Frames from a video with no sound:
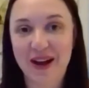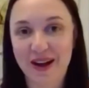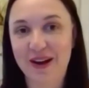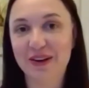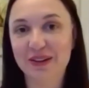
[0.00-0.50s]

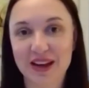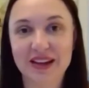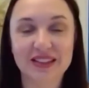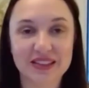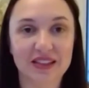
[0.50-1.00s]
our
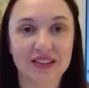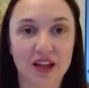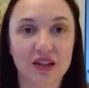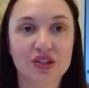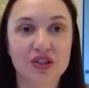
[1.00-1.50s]
lighting
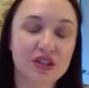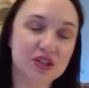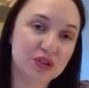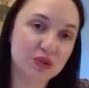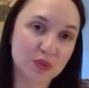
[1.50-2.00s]
technology to